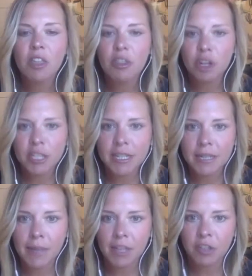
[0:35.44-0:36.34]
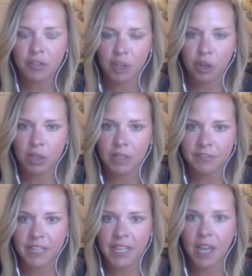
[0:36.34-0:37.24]
13 major vehicle
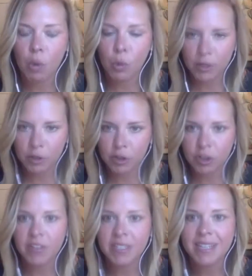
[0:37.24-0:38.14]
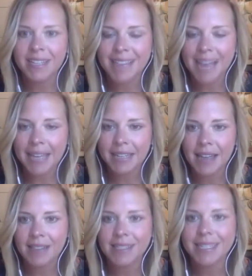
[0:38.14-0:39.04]
lifting, wheel service,
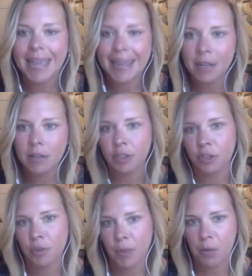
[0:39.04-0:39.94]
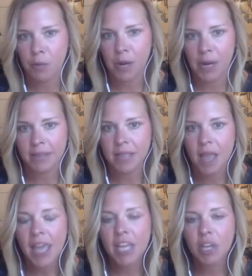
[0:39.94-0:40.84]
diagnostic, and collision repair brands,
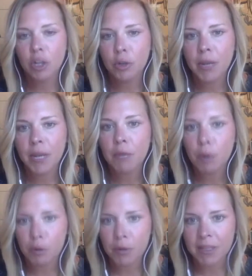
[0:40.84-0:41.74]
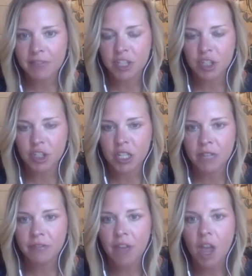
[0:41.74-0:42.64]
including Rotary Lift and Chief.
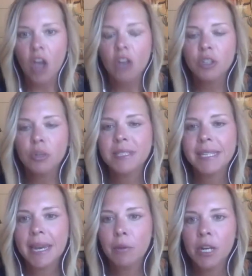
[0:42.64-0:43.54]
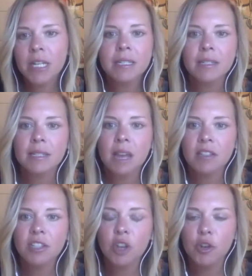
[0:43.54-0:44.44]
So today we're going to discuss
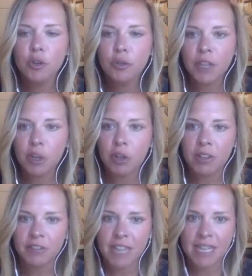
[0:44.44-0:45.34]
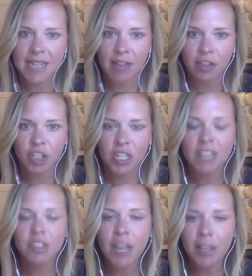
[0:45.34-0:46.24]
new vehicle lift technology and
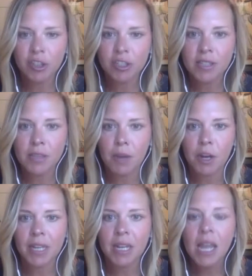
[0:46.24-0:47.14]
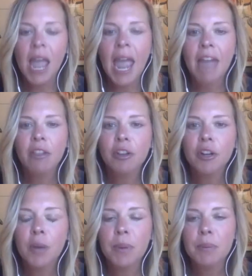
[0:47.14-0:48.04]
challenges in the market and learn
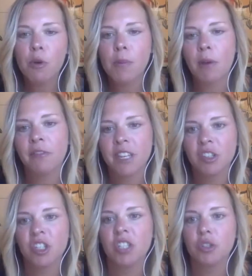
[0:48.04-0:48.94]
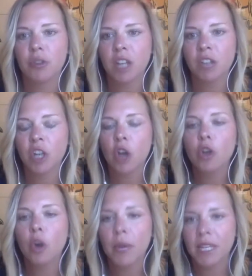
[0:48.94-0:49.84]
a bit more about VSG's direction
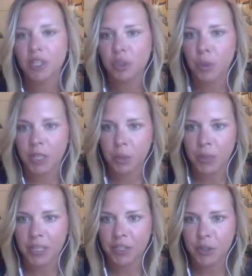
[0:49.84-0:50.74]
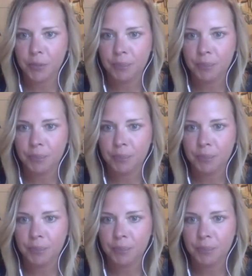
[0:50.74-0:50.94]
going into 2022.